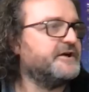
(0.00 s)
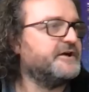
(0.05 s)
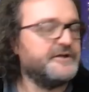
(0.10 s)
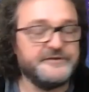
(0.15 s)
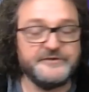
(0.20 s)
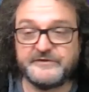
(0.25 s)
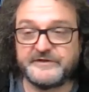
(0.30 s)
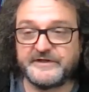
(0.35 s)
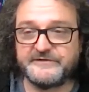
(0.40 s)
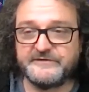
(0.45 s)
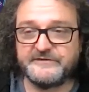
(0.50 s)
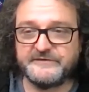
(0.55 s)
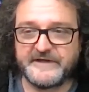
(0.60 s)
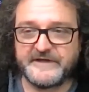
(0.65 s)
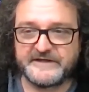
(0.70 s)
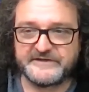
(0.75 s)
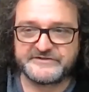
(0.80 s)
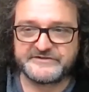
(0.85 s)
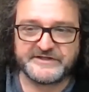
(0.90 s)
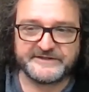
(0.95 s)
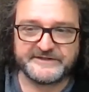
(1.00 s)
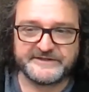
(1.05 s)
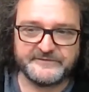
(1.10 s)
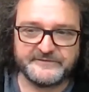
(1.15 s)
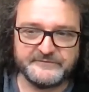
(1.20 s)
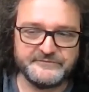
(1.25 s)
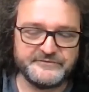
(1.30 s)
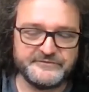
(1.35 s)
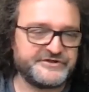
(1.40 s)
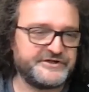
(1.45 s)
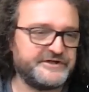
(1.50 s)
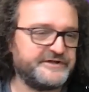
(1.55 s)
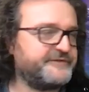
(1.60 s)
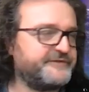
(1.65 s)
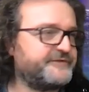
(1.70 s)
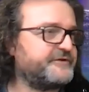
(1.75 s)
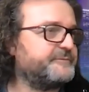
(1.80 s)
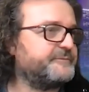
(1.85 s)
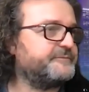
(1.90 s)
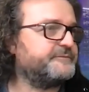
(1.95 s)
You can use that chat to share
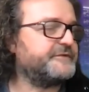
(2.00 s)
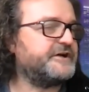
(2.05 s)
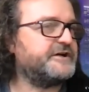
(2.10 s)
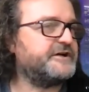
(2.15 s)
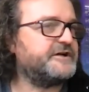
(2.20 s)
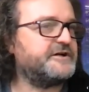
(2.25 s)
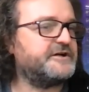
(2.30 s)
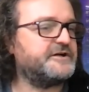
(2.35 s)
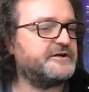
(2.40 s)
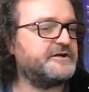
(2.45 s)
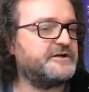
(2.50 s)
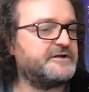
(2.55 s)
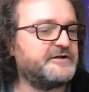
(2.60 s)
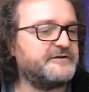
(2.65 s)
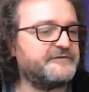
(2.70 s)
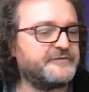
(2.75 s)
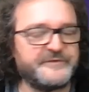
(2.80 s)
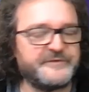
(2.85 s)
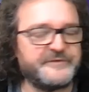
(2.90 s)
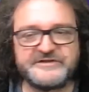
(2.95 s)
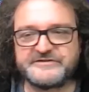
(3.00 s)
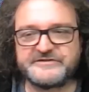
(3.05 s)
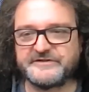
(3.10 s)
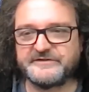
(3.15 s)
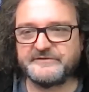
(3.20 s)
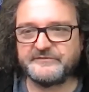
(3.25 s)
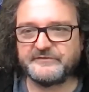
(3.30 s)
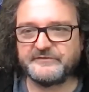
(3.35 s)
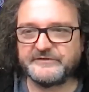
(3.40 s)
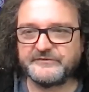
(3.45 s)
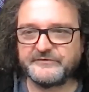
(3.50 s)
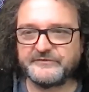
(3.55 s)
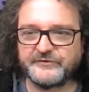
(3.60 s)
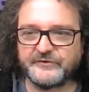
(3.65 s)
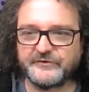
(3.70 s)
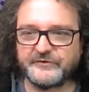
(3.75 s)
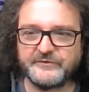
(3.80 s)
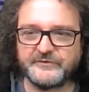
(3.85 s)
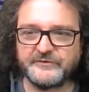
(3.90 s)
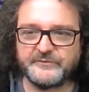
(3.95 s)
some uh, information during the
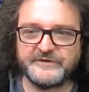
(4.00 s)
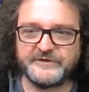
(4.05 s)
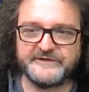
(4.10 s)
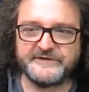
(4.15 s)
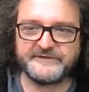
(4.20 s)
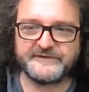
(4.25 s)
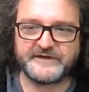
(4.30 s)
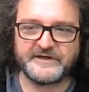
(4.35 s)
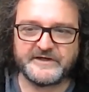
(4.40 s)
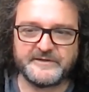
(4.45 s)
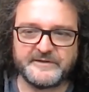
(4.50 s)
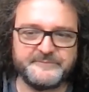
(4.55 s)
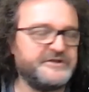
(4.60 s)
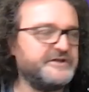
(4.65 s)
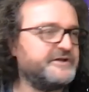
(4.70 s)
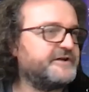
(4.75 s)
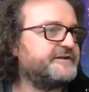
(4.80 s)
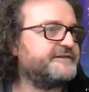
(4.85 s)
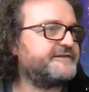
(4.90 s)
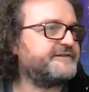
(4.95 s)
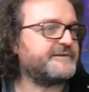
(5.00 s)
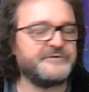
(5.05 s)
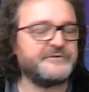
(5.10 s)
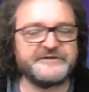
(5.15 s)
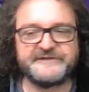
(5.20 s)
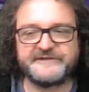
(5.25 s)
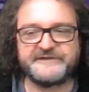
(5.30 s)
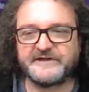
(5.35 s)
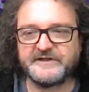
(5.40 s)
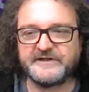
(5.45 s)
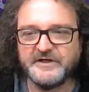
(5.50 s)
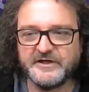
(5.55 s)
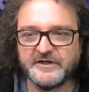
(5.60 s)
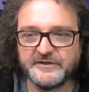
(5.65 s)
talk with Amir um, and Samantha.